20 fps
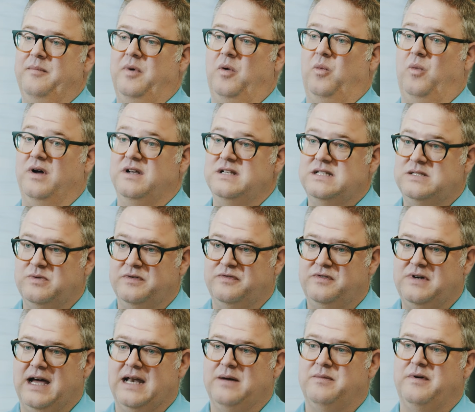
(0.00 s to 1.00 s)
But once we've
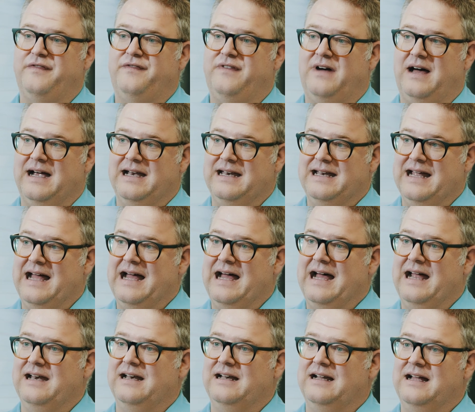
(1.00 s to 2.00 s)
kind of refined
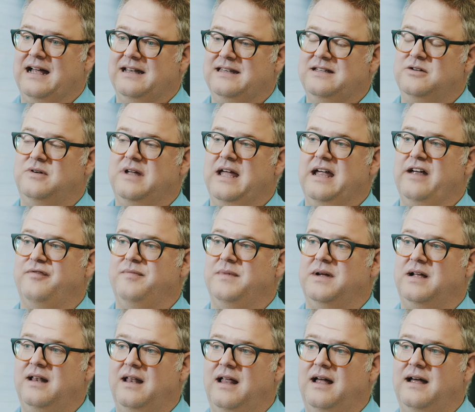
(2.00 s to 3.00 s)
that and got the okay from
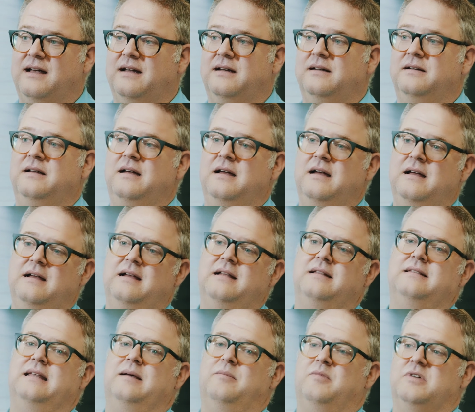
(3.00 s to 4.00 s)
the client,
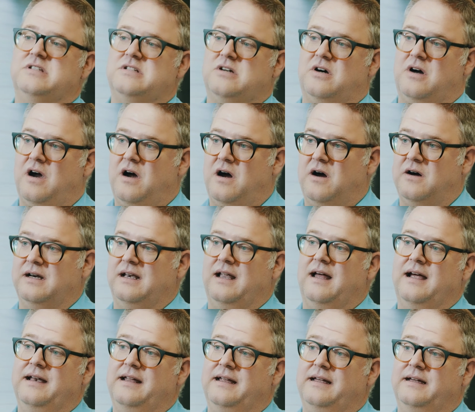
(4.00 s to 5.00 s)
then we'll start
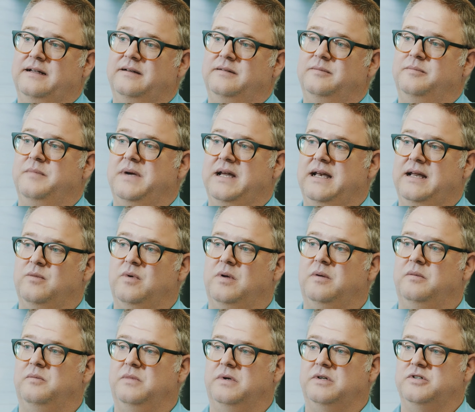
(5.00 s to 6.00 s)
hardlining it, meaning
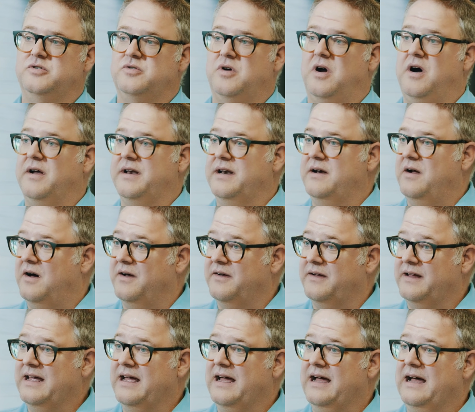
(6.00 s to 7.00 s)
we'll draw it in
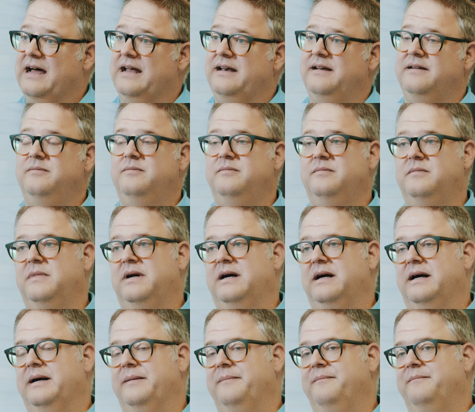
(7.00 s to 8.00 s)

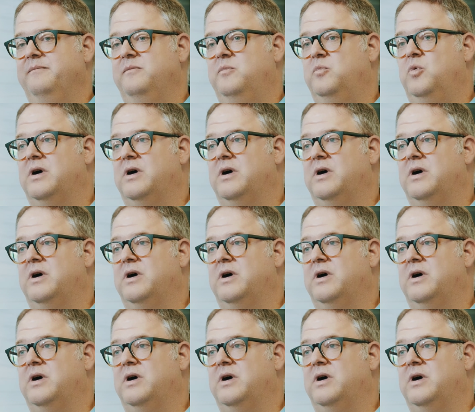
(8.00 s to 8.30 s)
AutoCAD.